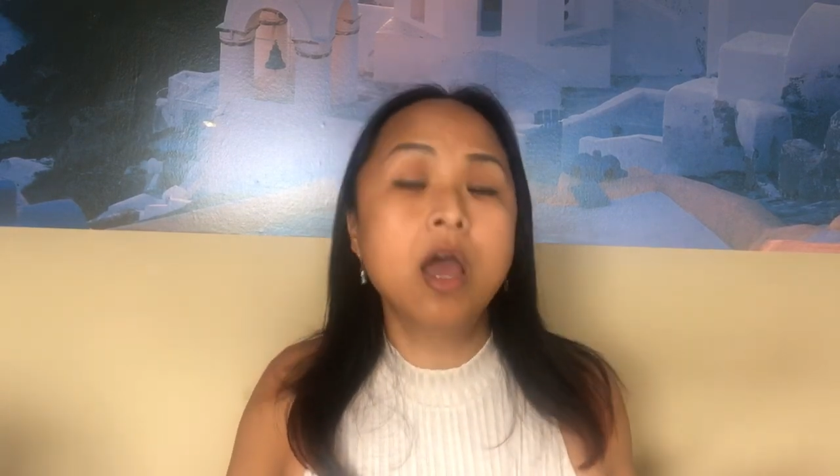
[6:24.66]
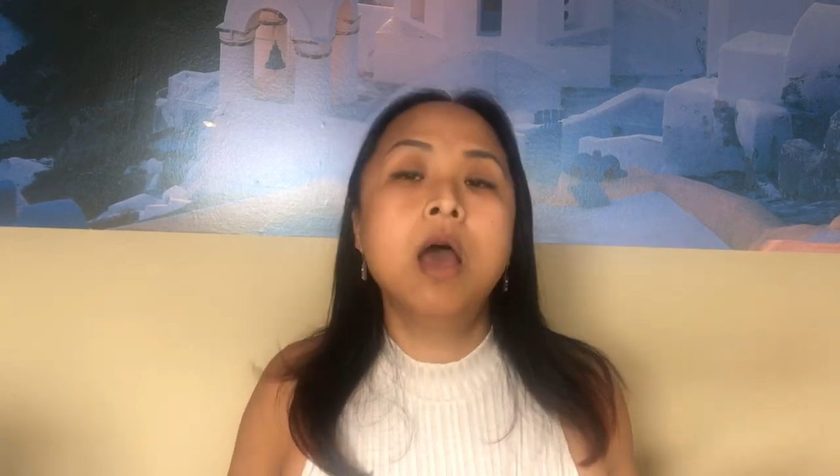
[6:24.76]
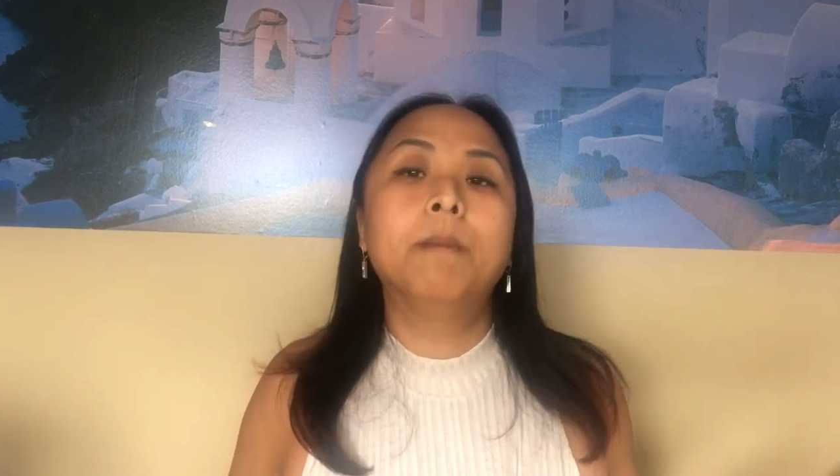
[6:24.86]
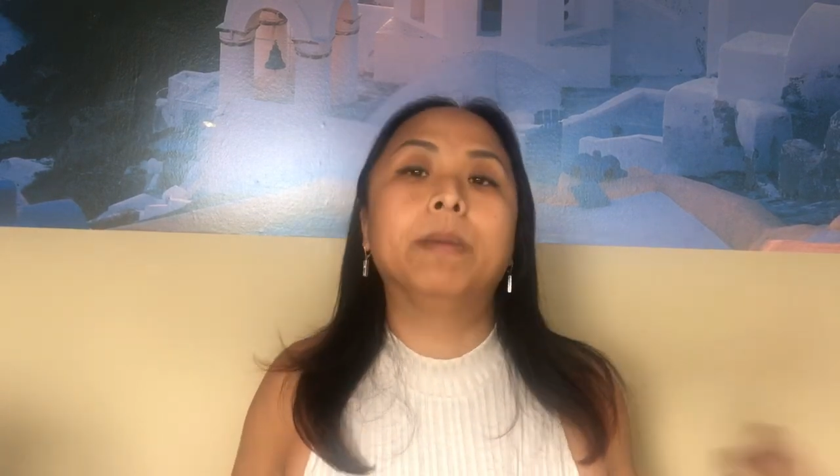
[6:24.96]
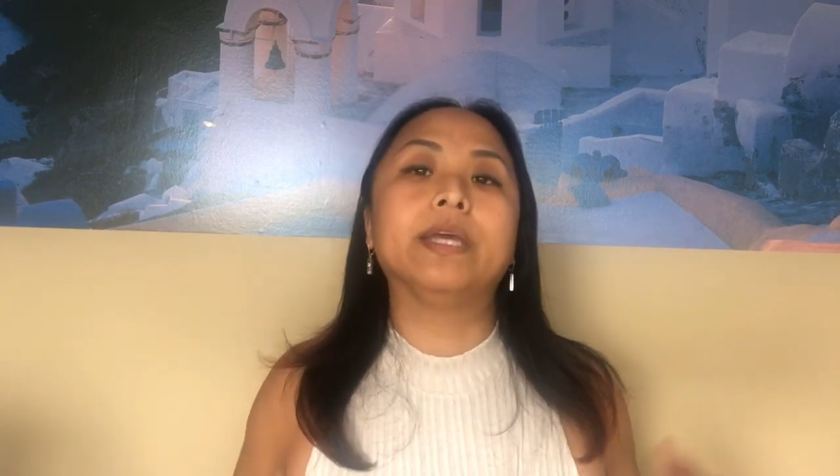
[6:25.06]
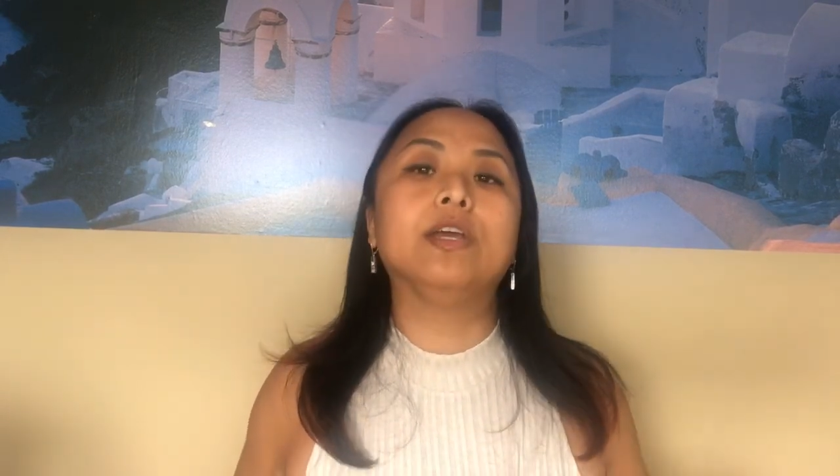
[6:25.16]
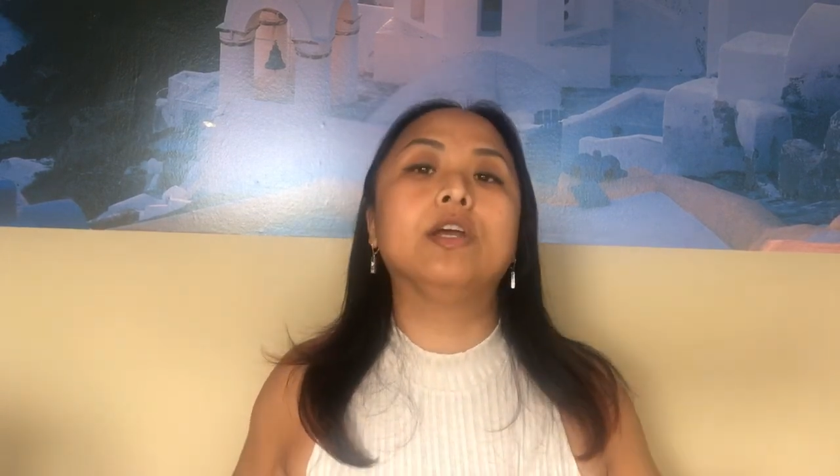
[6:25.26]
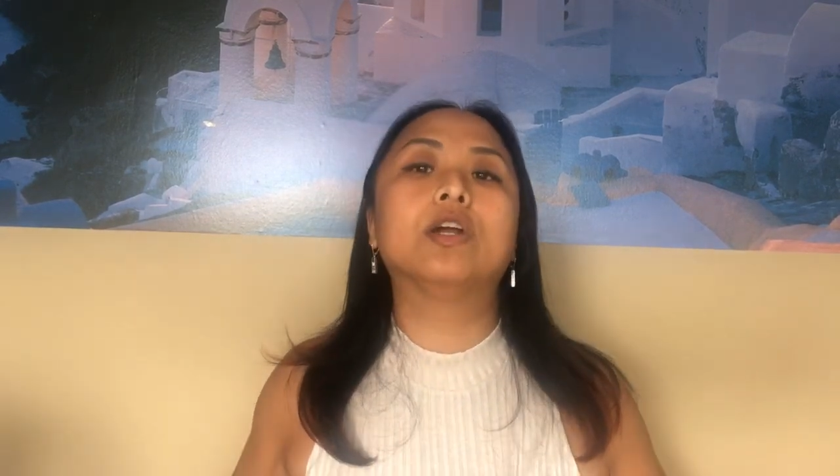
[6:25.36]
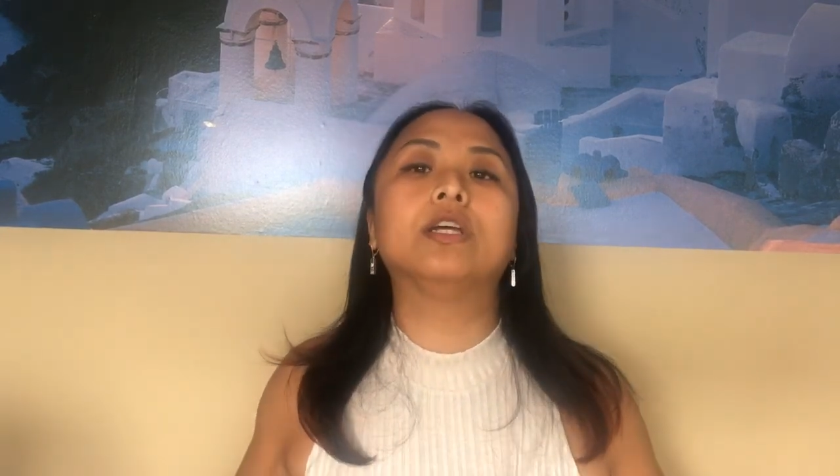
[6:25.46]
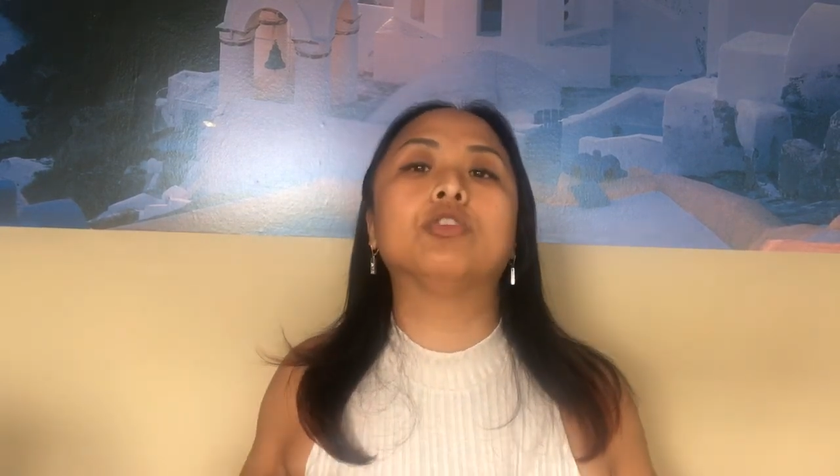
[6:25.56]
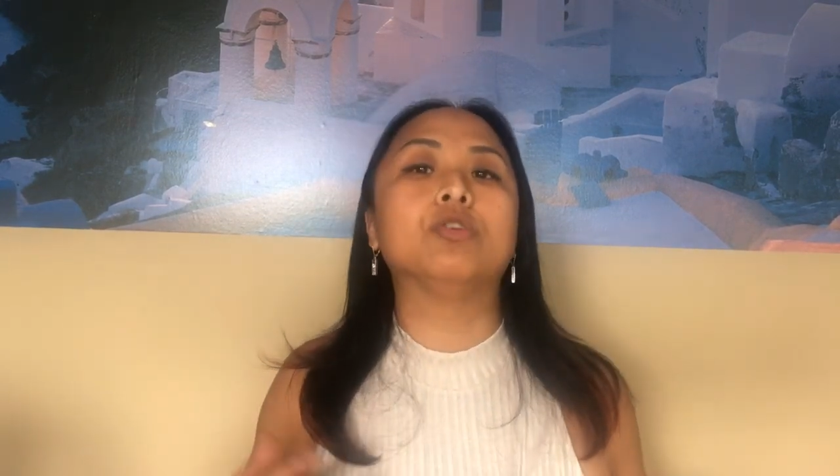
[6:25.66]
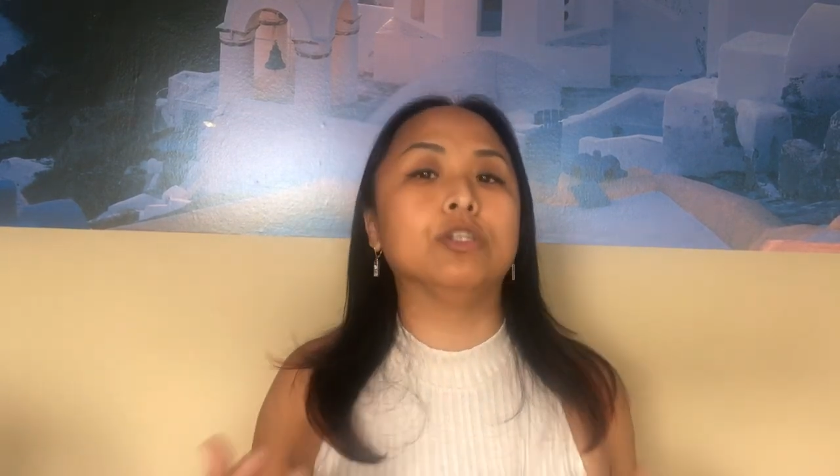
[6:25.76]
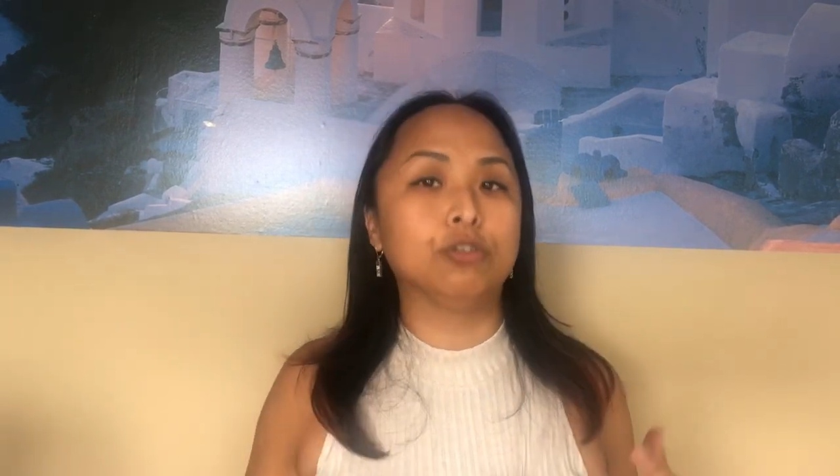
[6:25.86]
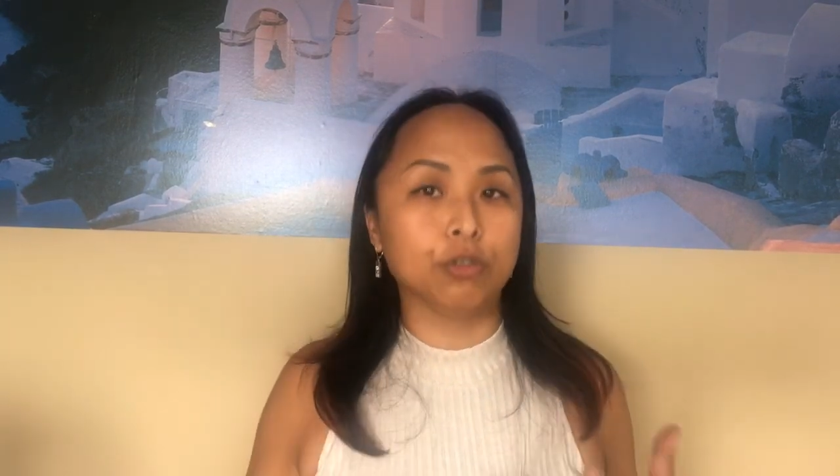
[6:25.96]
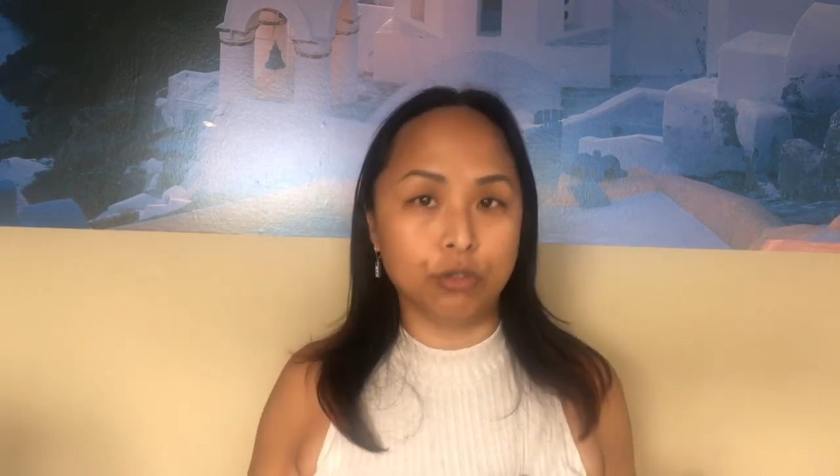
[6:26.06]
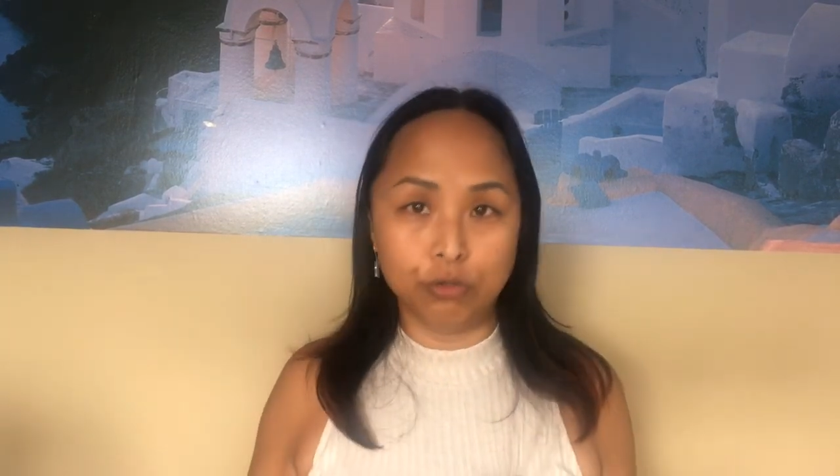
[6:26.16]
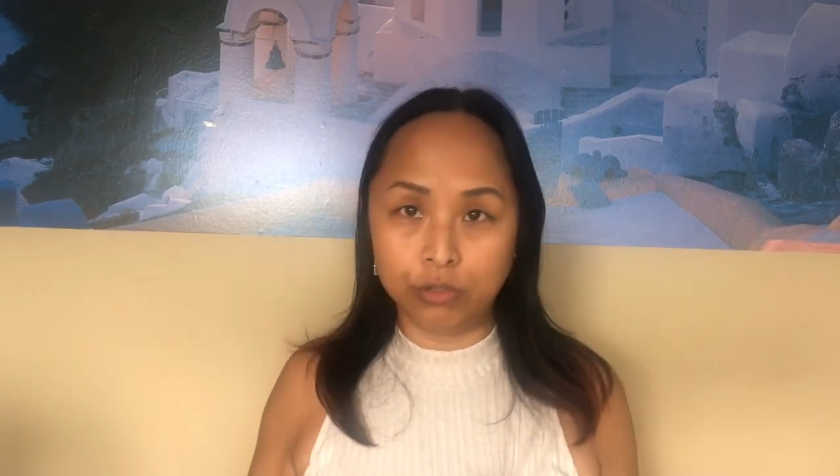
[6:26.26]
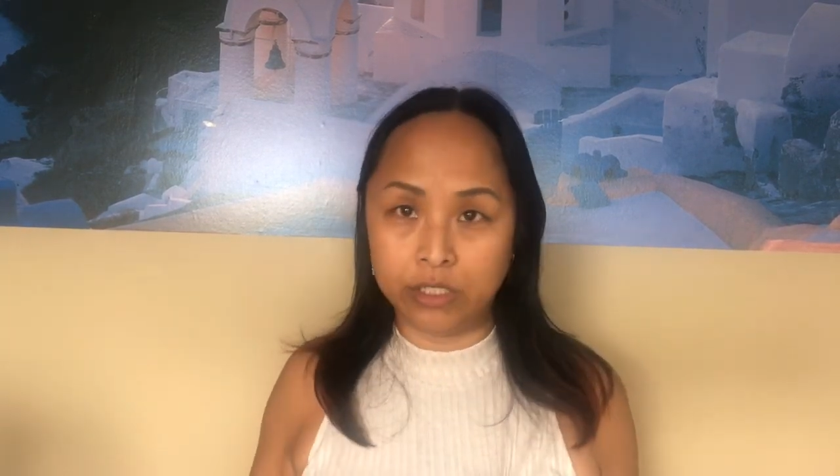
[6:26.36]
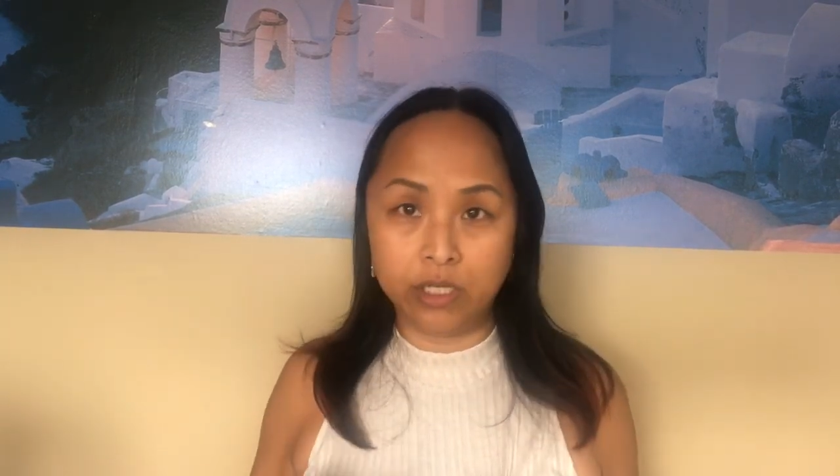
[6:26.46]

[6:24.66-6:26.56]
but eagerly to introducing